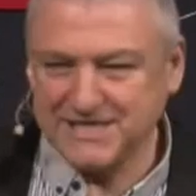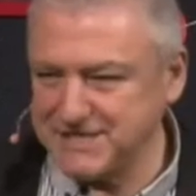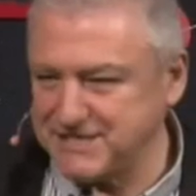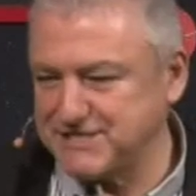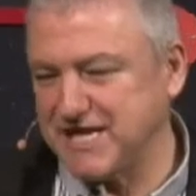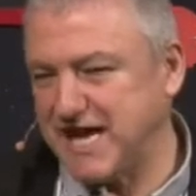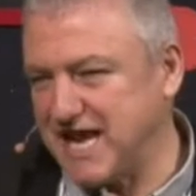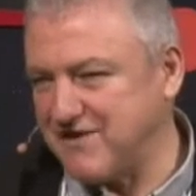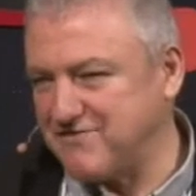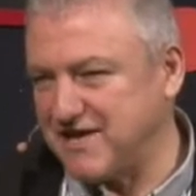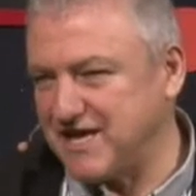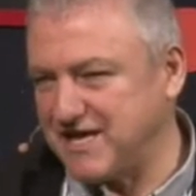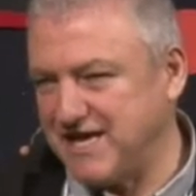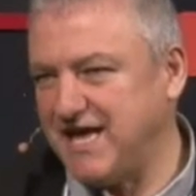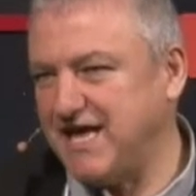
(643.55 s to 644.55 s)
didn't start
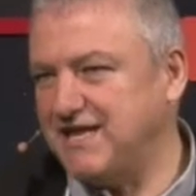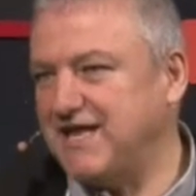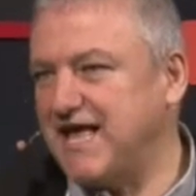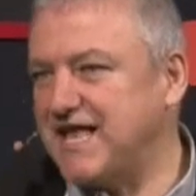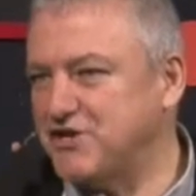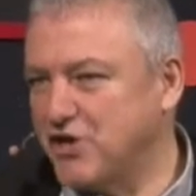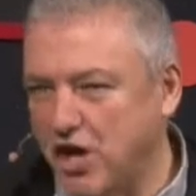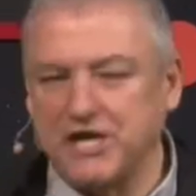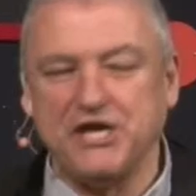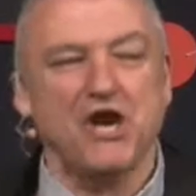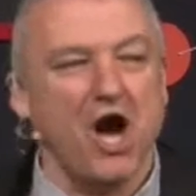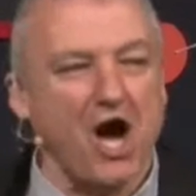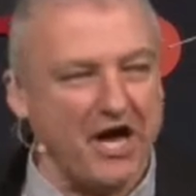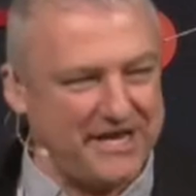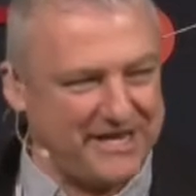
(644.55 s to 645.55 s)
having a kid at
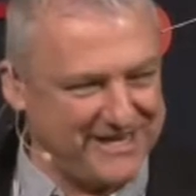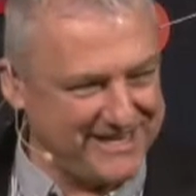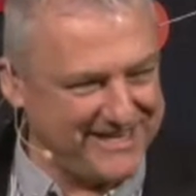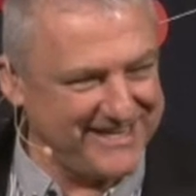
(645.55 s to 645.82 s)
99,